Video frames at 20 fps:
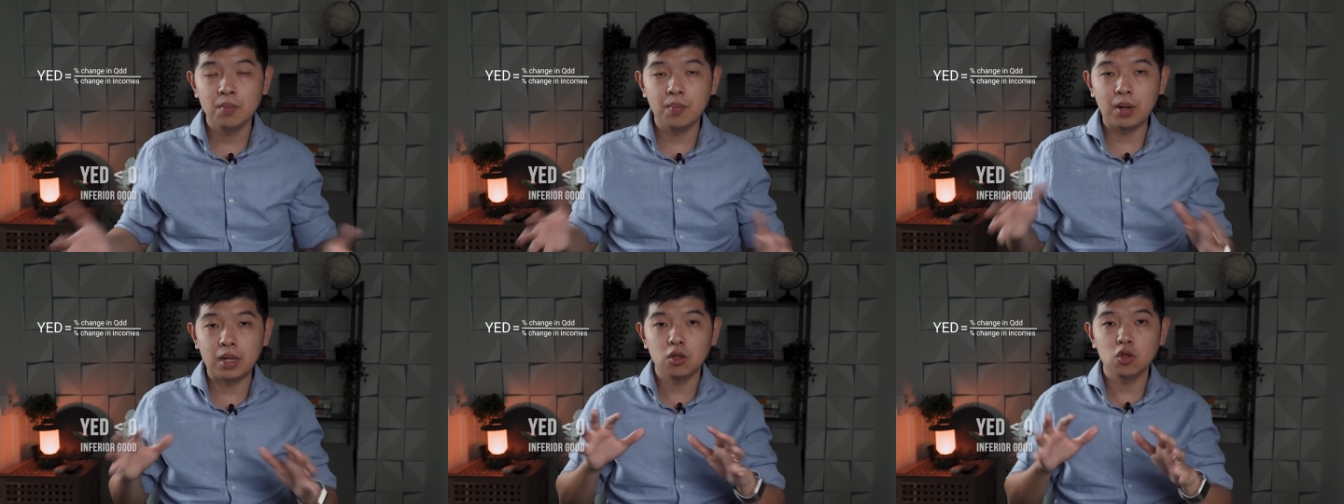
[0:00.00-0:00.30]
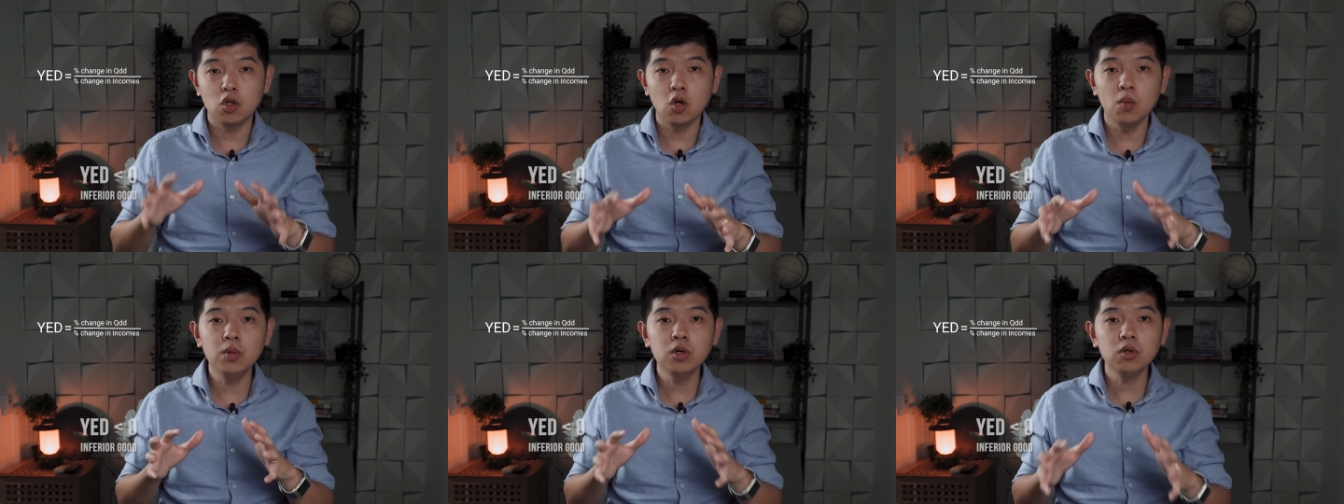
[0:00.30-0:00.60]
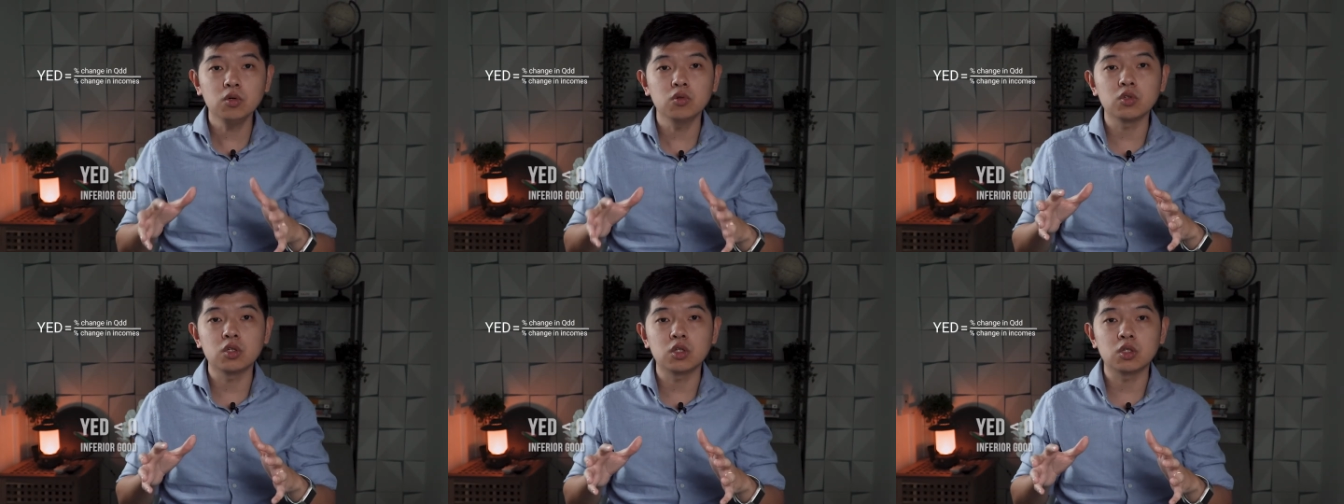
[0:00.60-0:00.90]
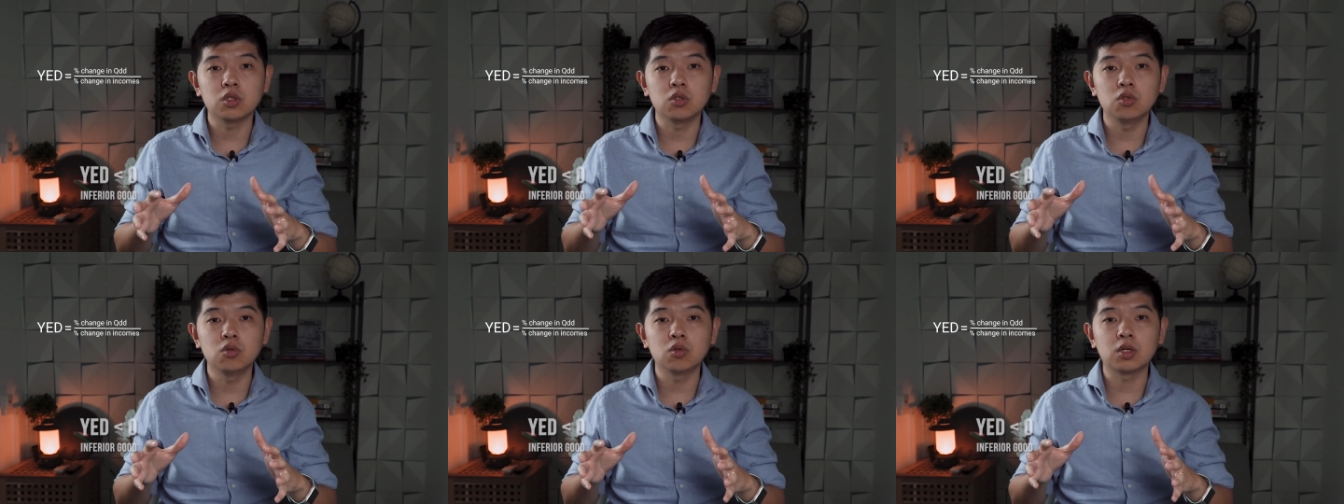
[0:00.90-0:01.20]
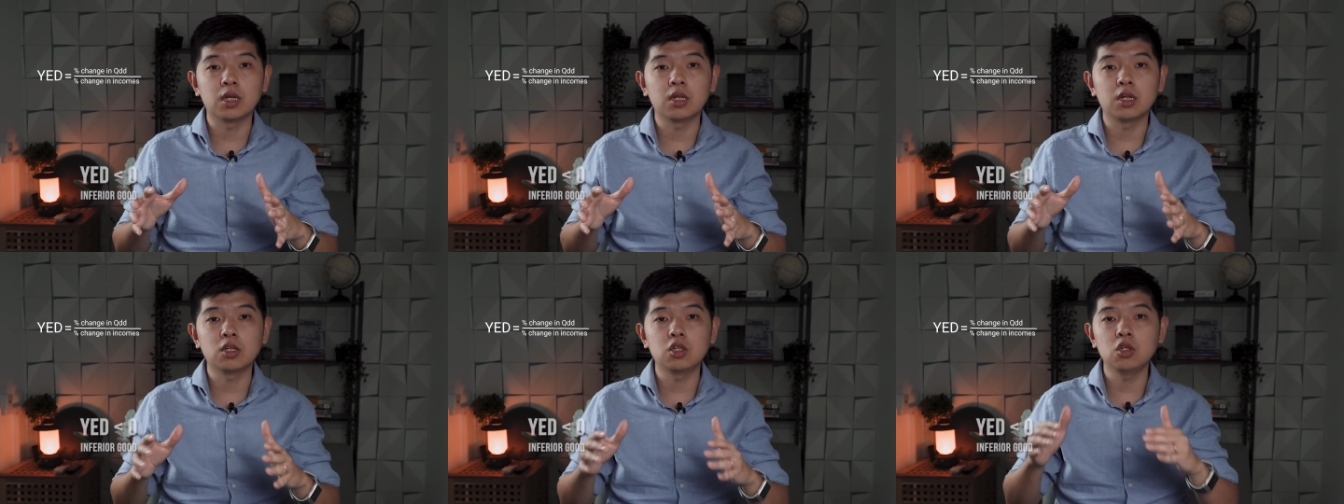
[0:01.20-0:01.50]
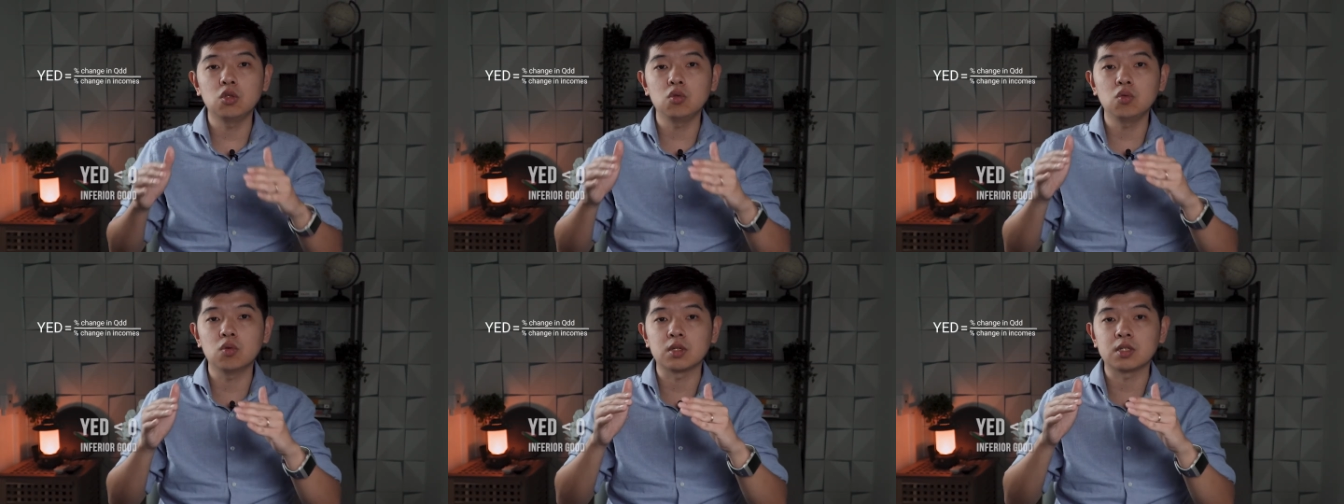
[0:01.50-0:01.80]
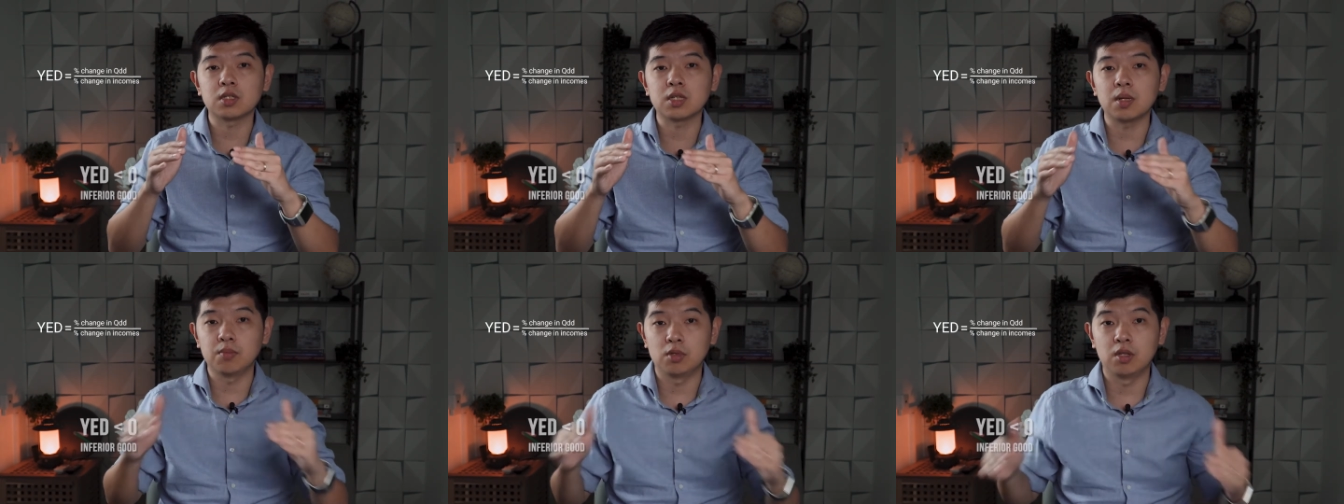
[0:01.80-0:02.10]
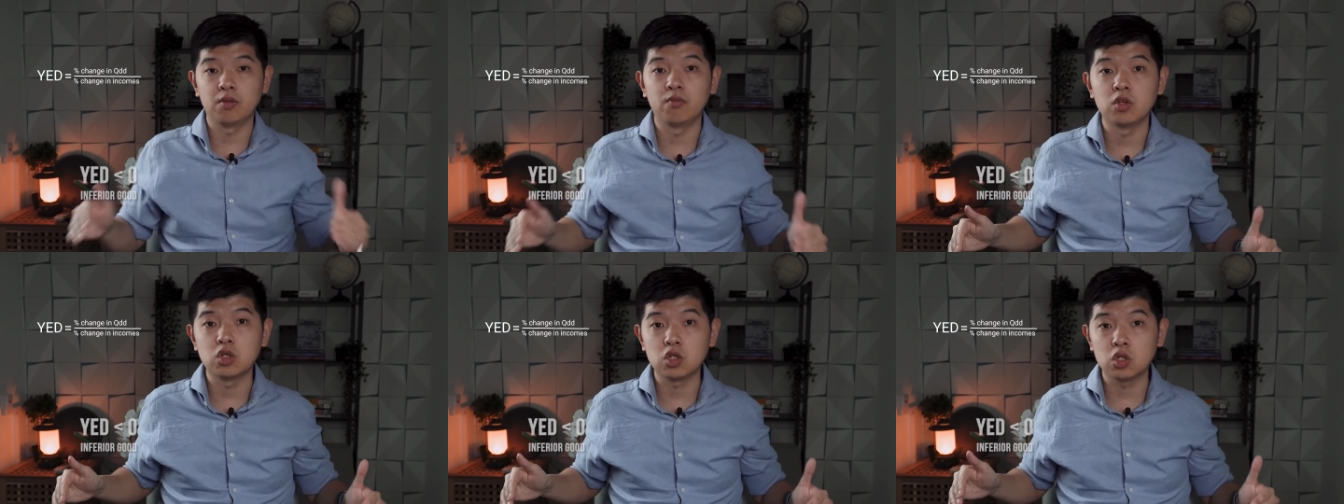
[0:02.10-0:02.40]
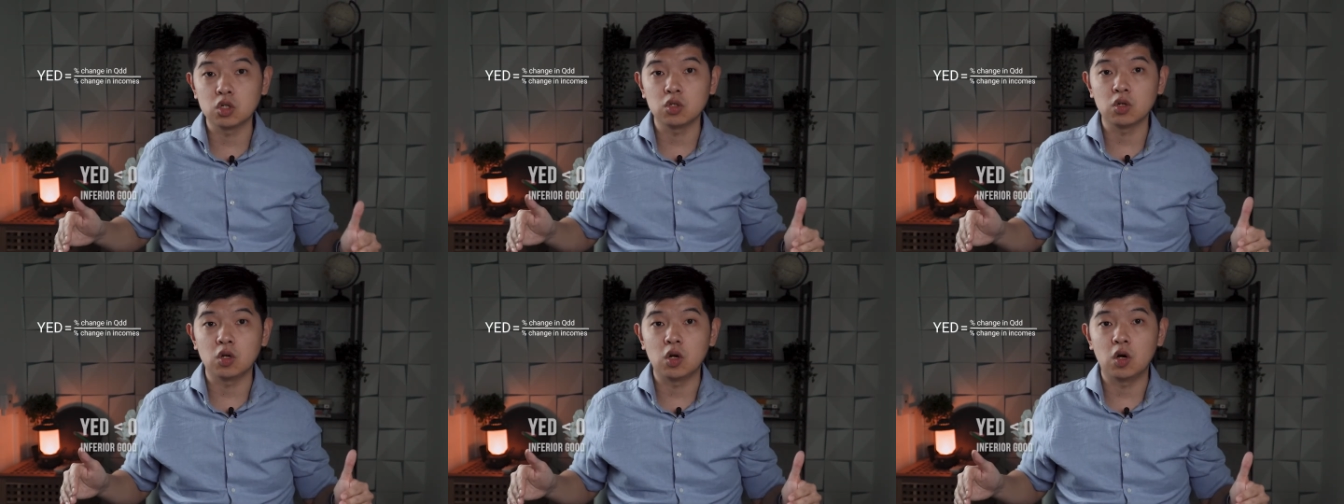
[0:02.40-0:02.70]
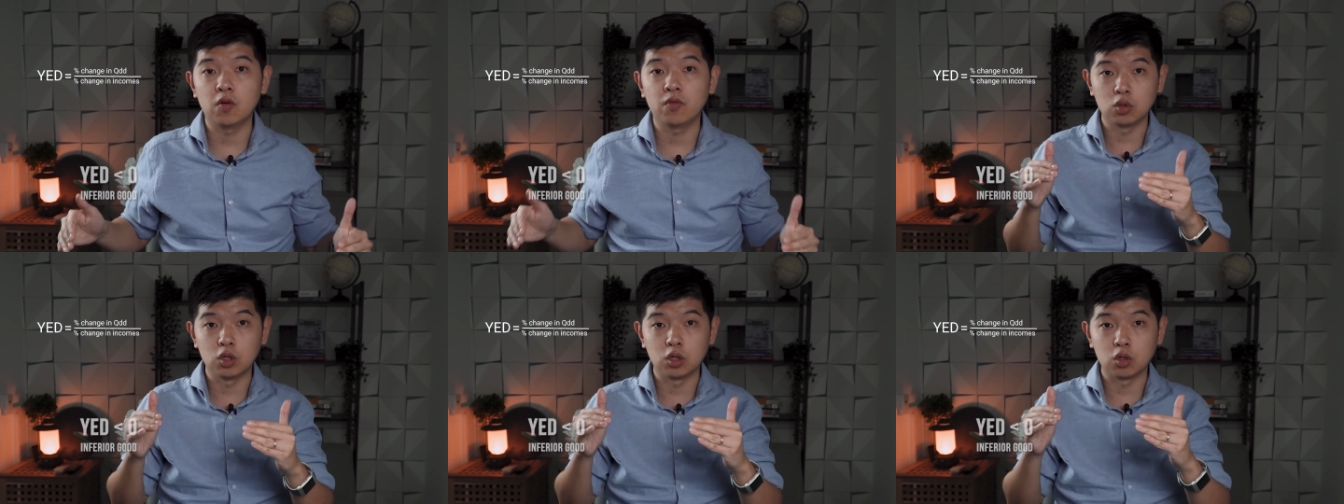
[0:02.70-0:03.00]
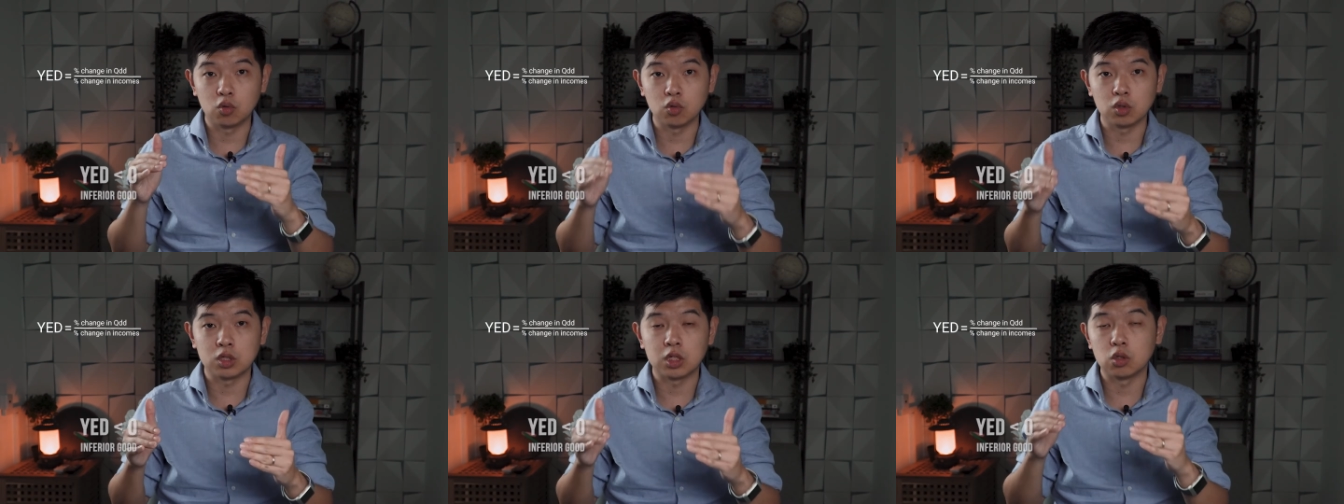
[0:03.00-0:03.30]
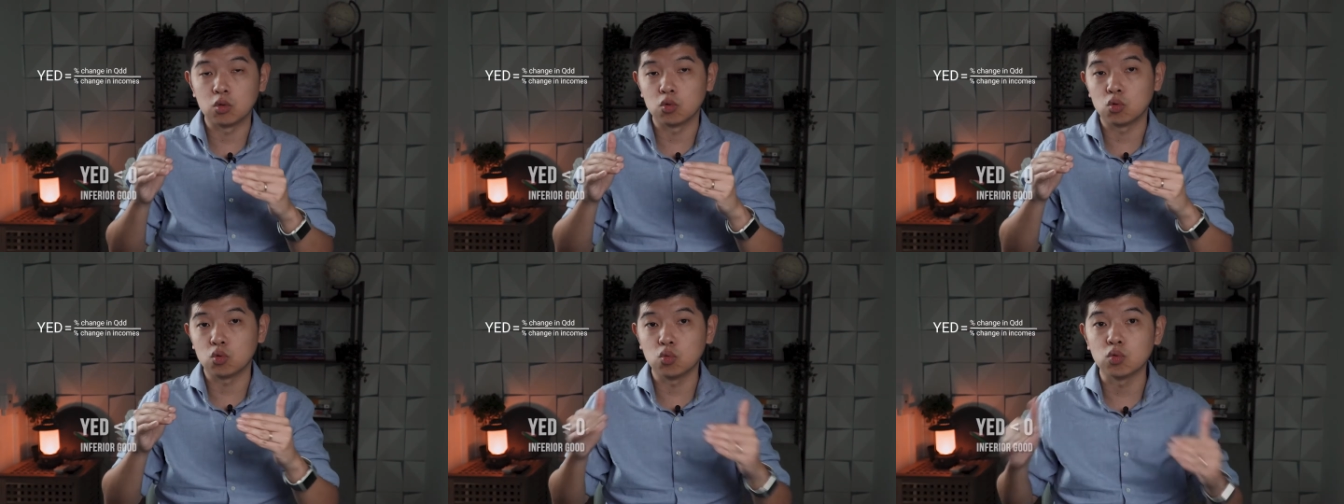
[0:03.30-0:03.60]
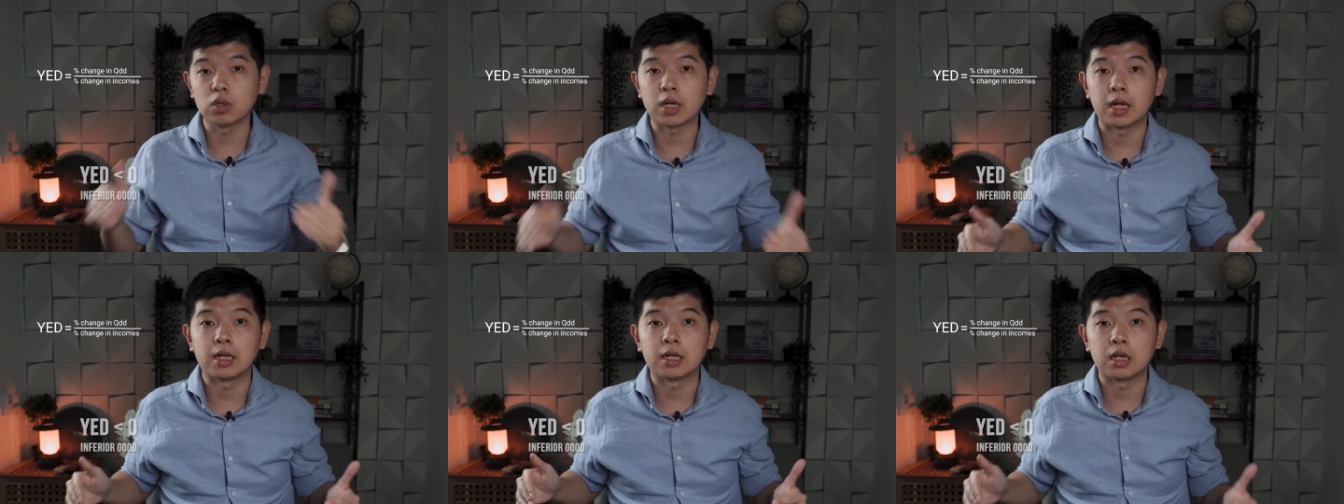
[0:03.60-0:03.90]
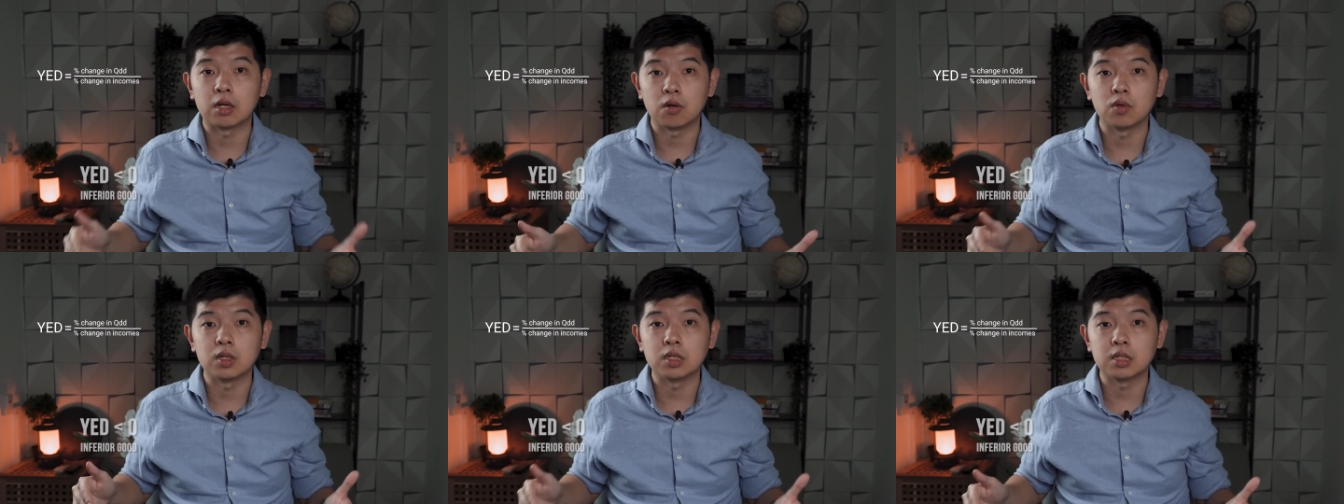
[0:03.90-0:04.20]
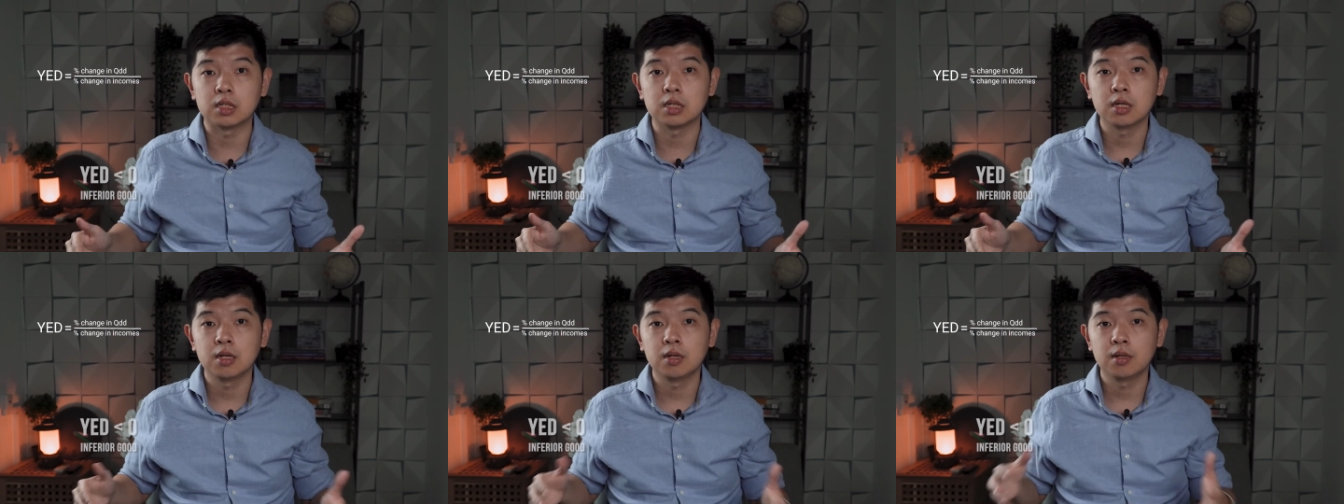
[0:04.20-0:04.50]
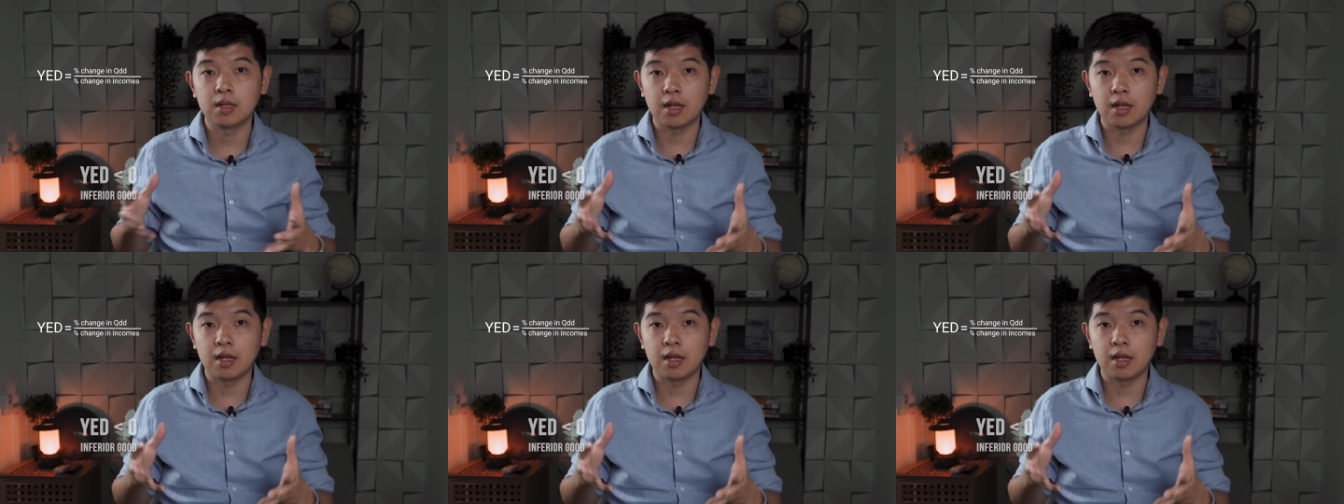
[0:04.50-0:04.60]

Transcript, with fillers: But normal goods, you can actually do a subdivision of the goods into two categories.